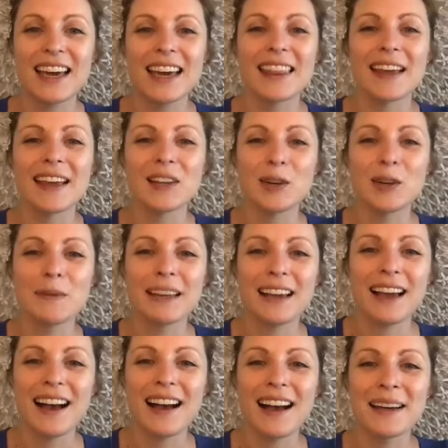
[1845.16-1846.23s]
that
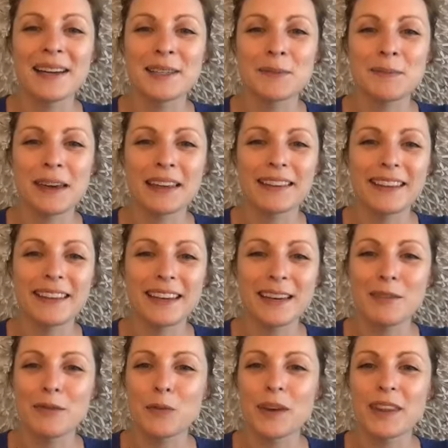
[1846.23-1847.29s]
humankind may
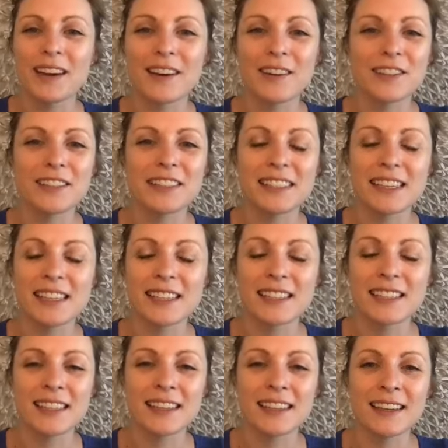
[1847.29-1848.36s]
live with
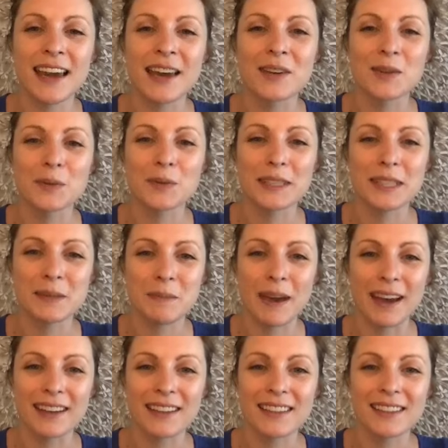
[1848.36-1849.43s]
understanding and
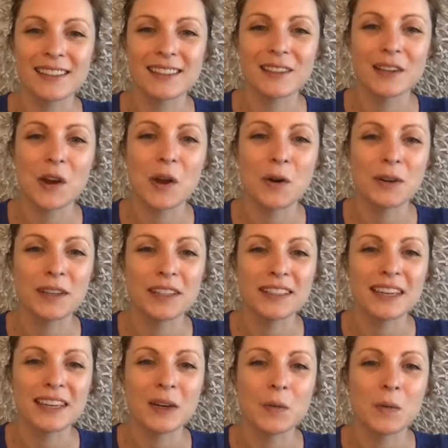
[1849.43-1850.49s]
respect,
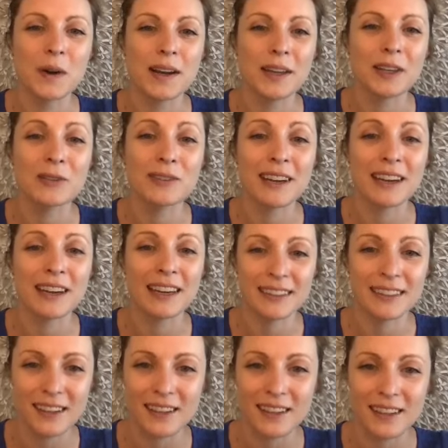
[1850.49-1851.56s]
noticing what
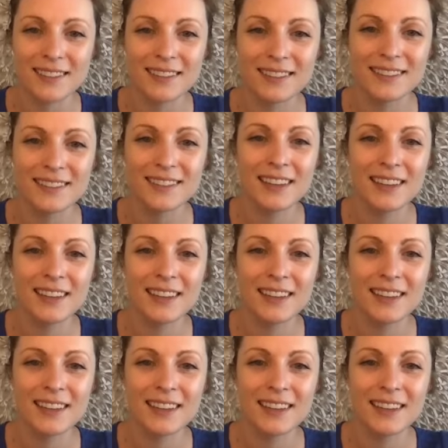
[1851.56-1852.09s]
unites us.